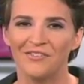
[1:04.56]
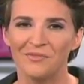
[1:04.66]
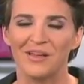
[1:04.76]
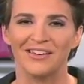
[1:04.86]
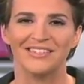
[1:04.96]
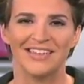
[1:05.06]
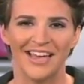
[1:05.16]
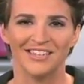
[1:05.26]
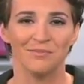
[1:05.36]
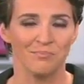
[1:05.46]
government
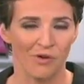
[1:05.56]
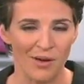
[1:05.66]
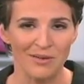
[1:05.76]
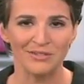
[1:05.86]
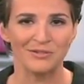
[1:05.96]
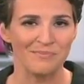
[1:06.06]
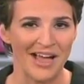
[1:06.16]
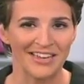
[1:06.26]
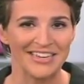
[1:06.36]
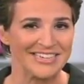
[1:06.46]
says, Prime Minister
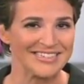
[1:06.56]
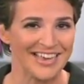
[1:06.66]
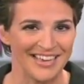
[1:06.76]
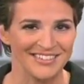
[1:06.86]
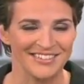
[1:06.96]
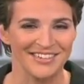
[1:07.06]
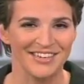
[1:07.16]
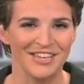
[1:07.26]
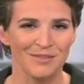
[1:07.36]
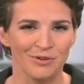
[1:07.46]
Maliki says,
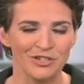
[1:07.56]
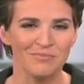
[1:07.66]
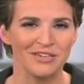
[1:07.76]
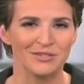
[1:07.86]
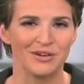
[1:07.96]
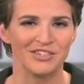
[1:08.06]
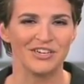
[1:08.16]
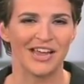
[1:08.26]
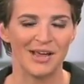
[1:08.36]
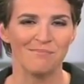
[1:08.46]
the Bush
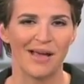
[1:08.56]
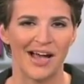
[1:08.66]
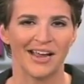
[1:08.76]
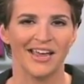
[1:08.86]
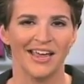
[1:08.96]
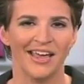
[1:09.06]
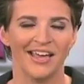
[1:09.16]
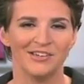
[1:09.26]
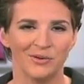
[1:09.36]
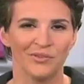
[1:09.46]
administration came back
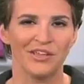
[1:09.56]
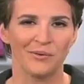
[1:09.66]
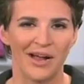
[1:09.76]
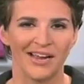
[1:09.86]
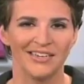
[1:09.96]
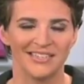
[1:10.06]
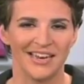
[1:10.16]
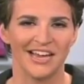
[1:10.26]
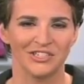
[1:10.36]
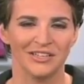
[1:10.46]
and told the Iraqis
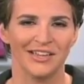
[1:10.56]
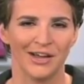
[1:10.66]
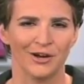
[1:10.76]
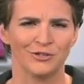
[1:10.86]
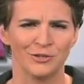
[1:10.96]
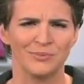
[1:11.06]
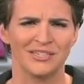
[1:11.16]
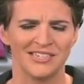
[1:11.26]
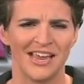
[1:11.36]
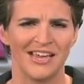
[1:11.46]
they'd actually like our troops
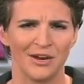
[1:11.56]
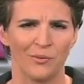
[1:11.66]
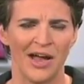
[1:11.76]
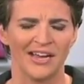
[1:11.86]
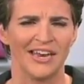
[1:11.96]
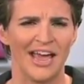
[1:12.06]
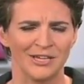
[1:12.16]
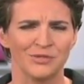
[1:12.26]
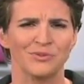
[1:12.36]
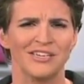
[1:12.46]
to stay in Iraq an
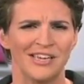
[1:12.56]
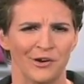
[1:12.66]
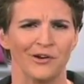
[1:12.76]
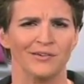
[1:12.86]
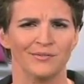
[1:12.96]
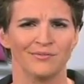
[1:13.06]
extra year